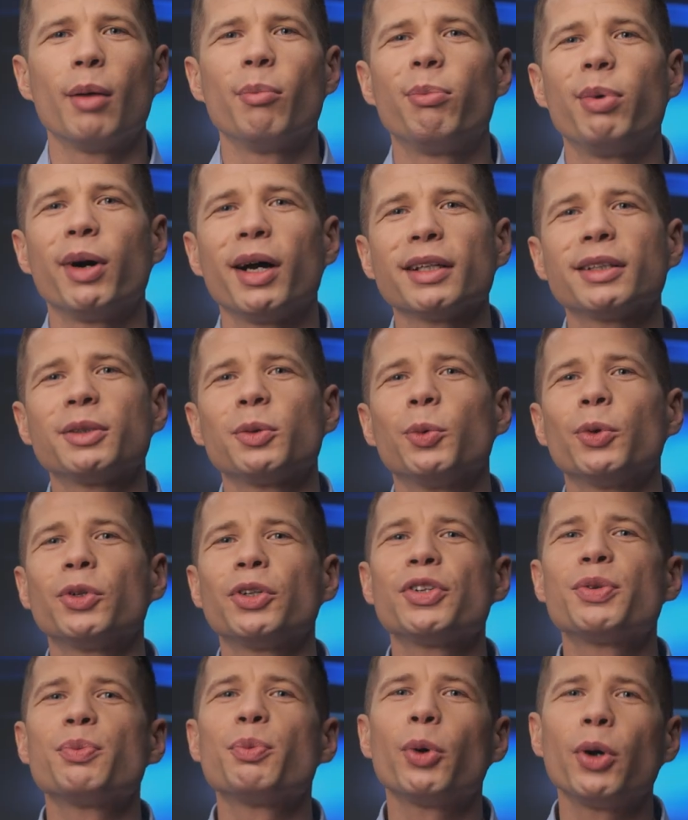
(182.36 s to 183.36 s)
But
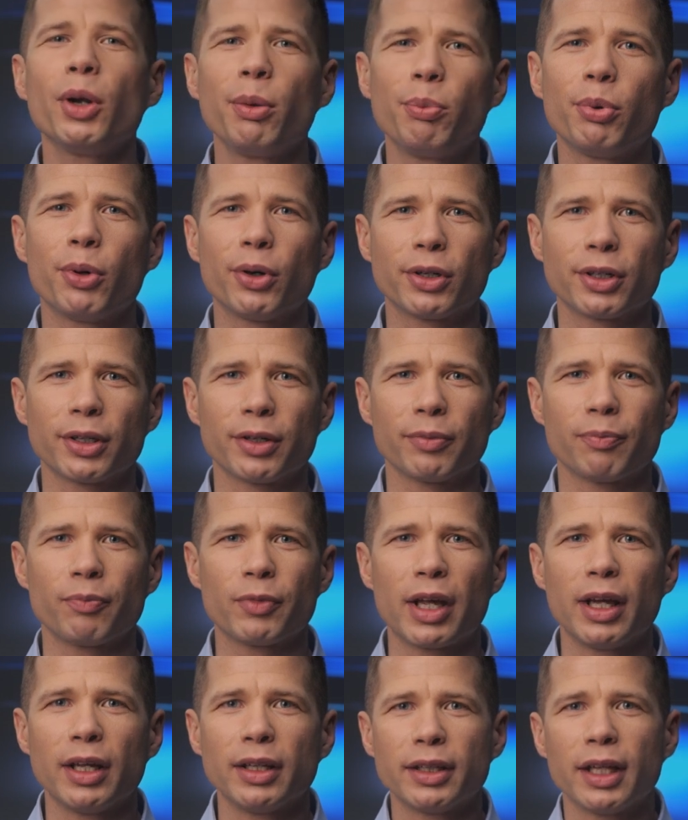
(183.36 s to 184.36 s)
what is more important,
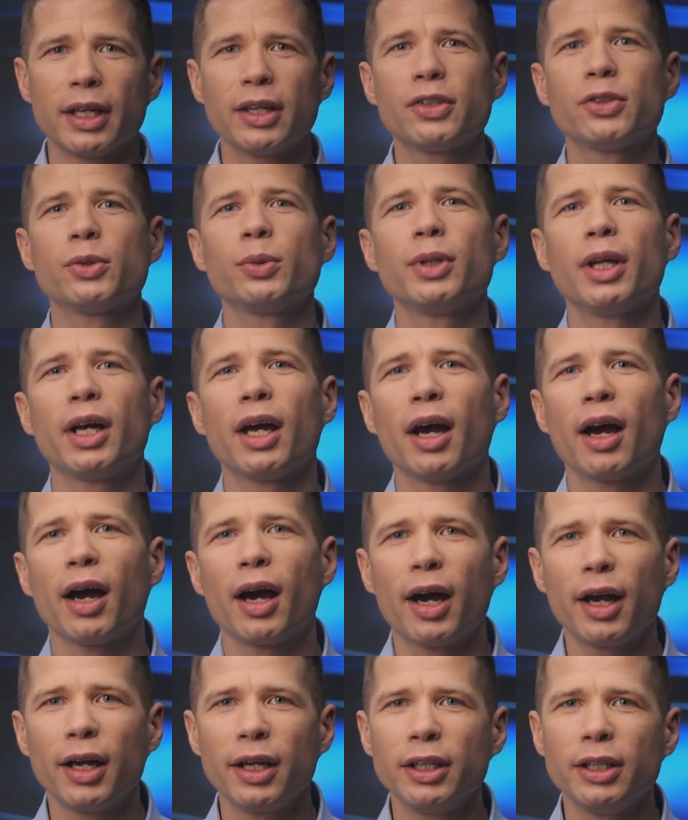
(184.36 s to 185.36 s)
thanks to the
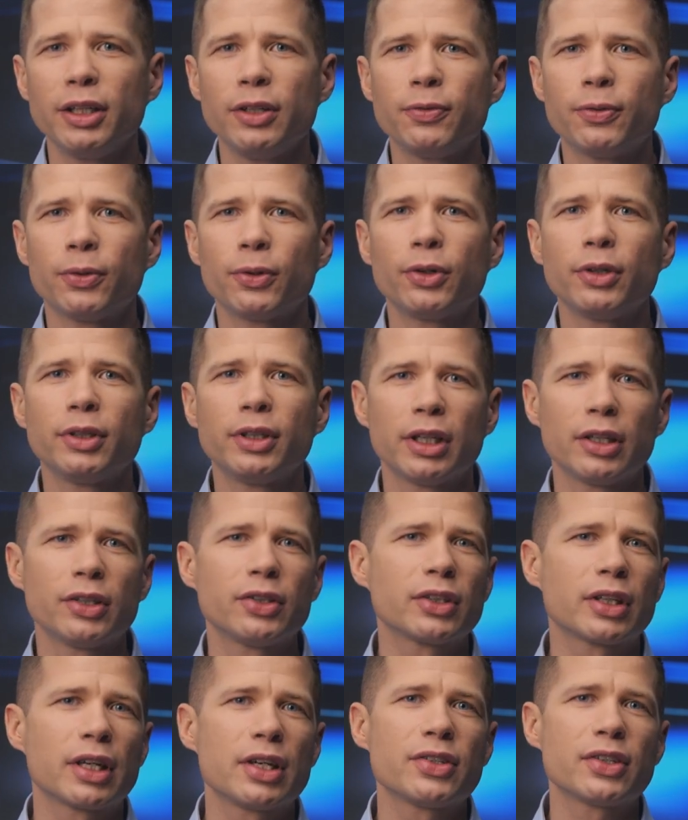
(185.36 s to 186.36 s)
INT4
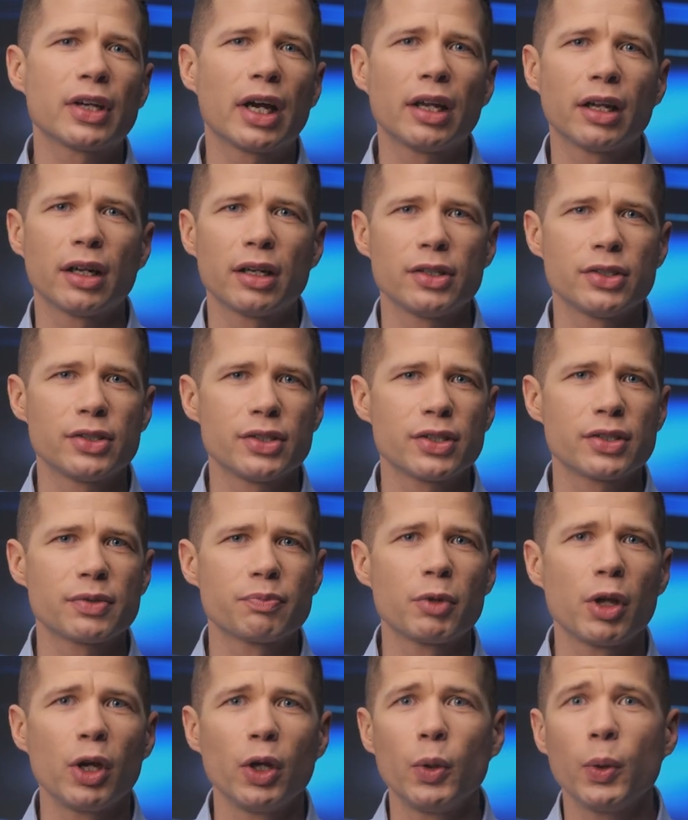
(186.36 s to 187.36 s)
test case analysis,
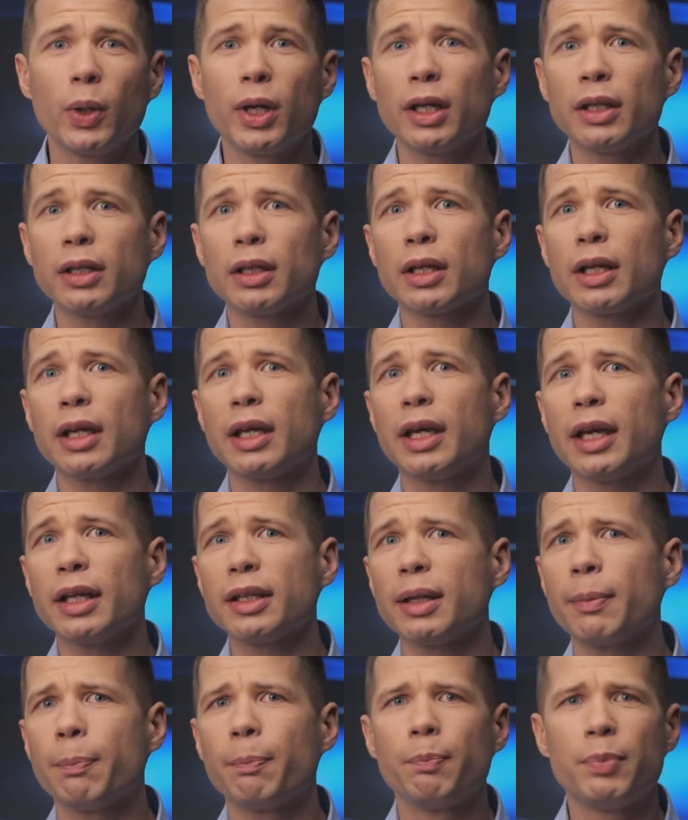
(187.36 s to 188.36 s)
you can
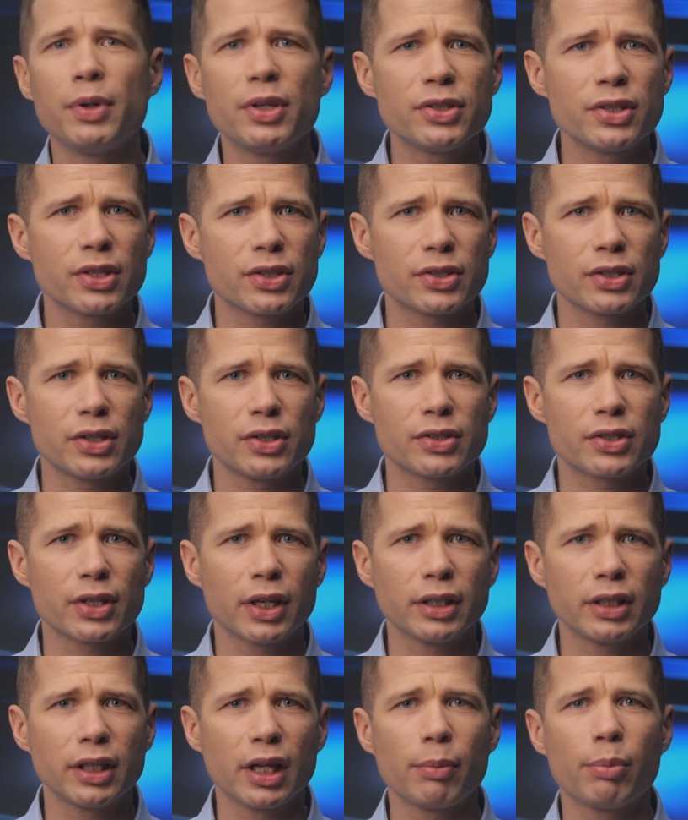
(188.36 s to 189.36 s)
get a business
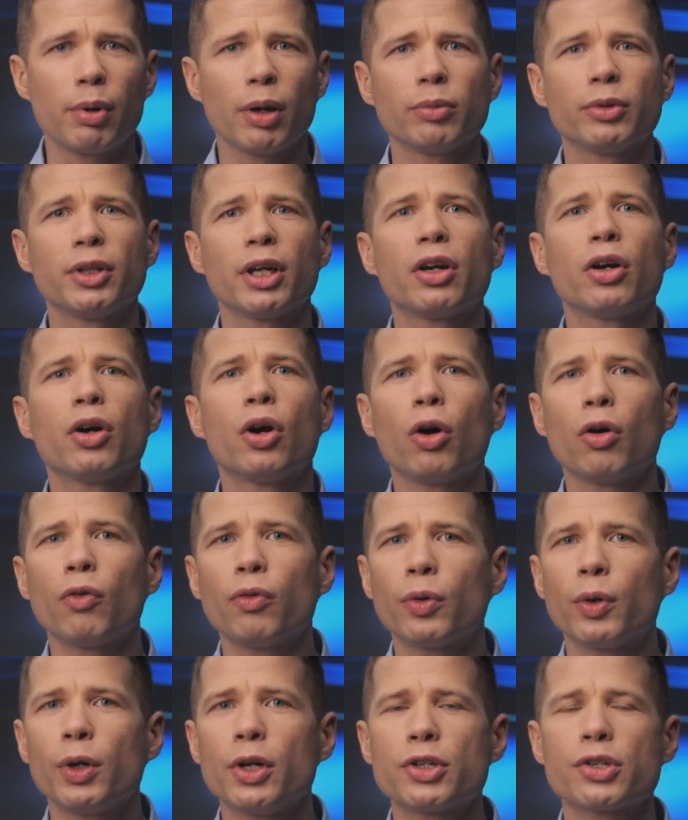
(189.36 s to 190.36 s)
insight about the
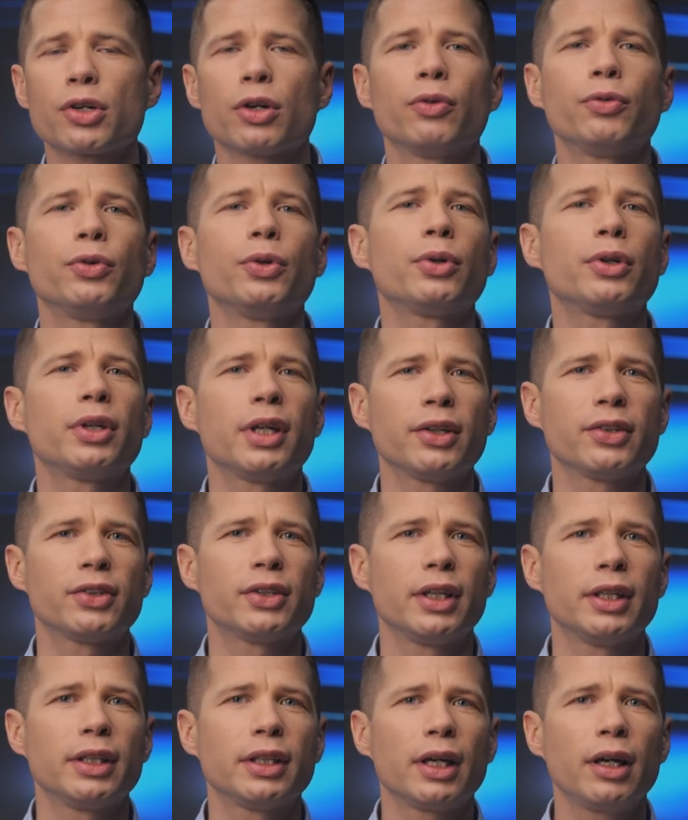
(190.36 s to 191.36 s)
coverage of your
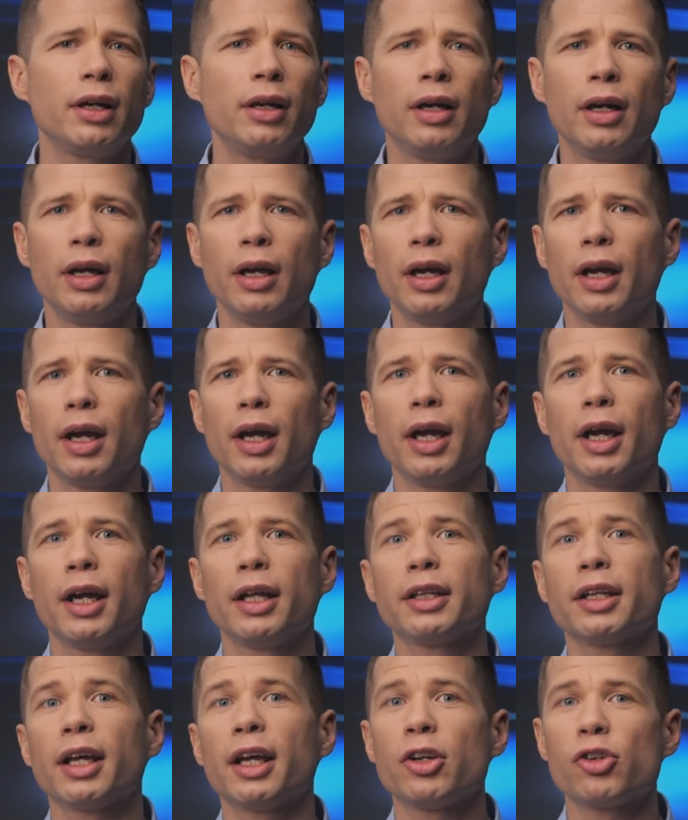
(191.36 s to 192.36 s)
test data
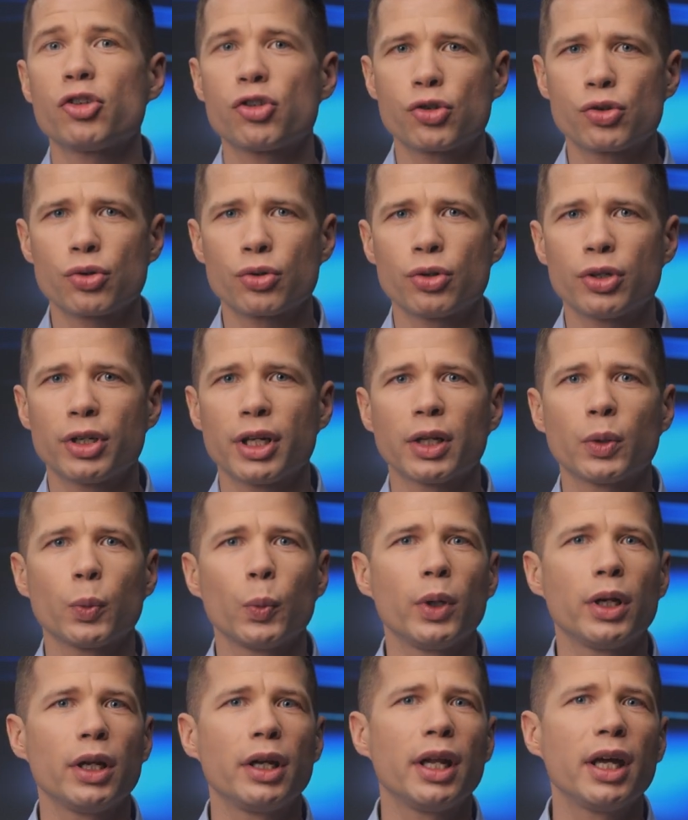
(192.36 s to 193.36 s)
and ensure that
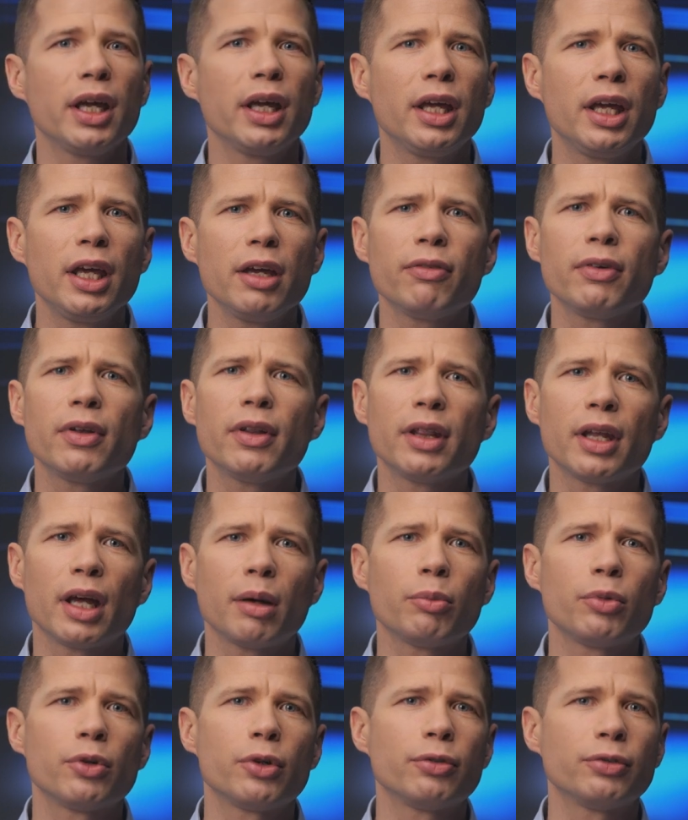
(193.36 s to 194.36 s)
within a given
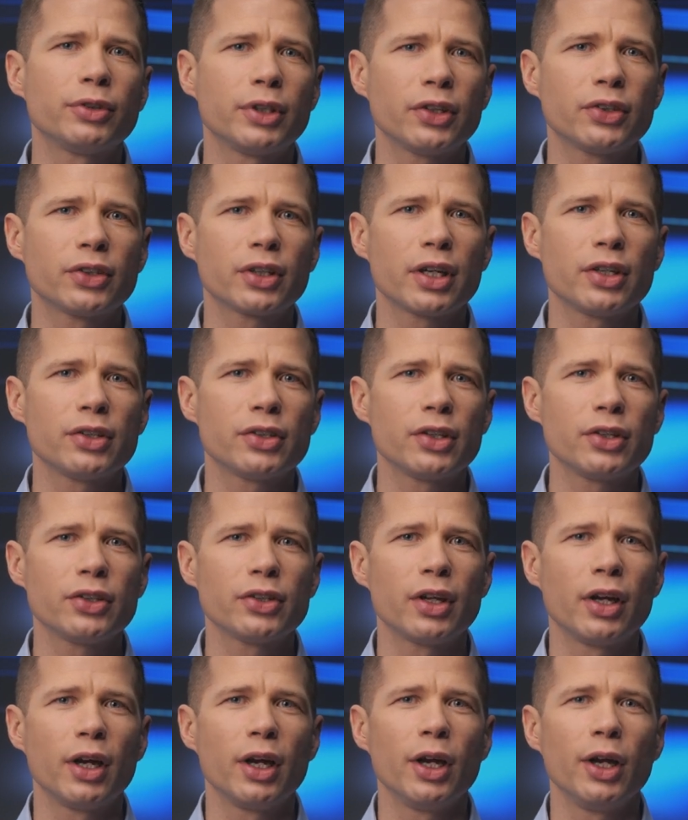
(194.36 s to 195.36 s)
number of test
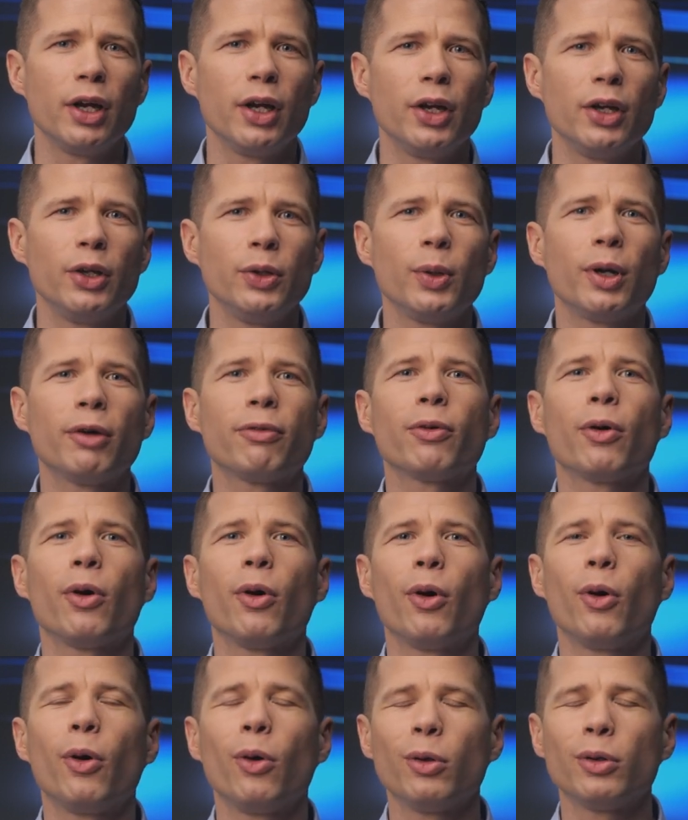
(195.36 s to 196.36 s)
cases, you have
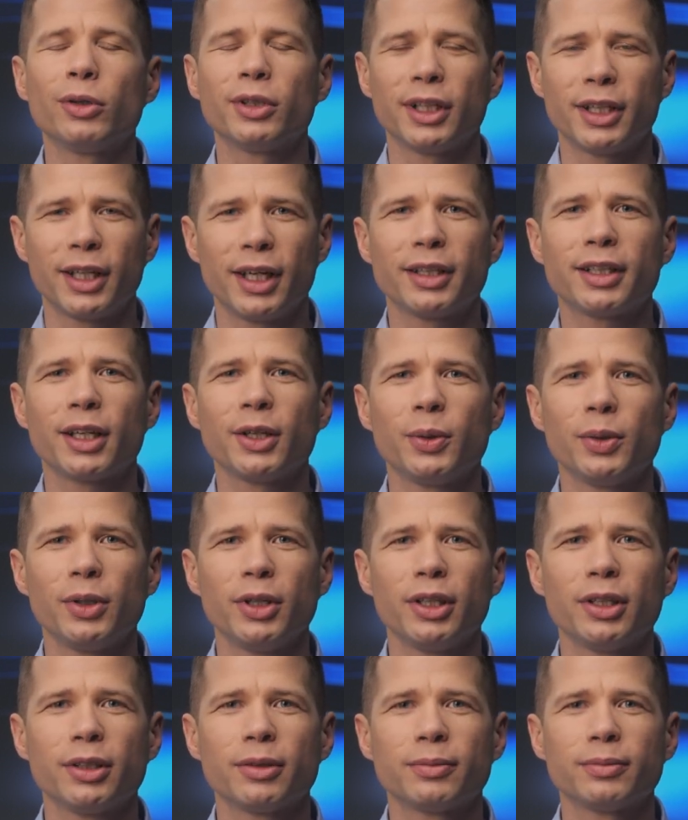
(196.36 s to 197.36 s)
all the data you
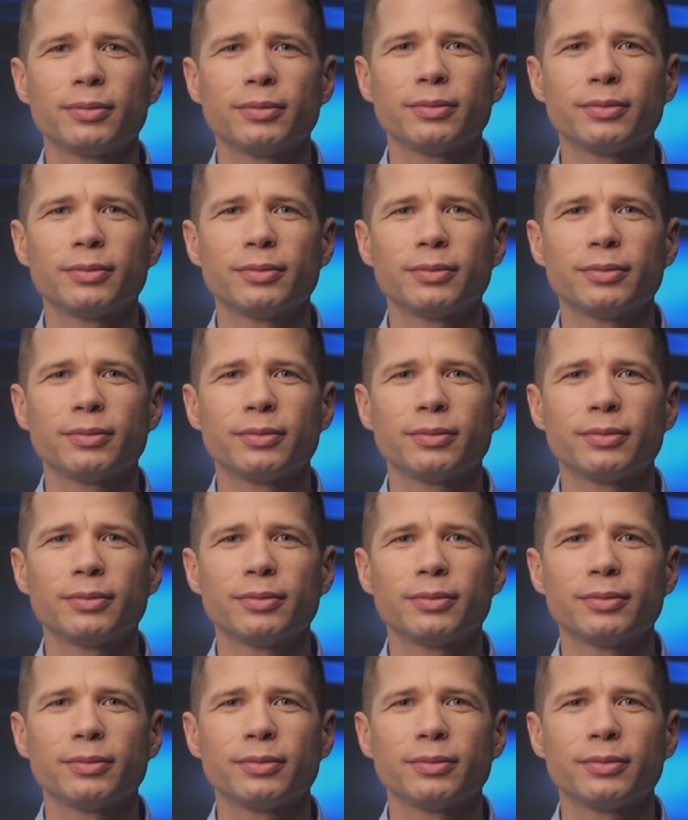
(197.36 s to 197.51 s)
need.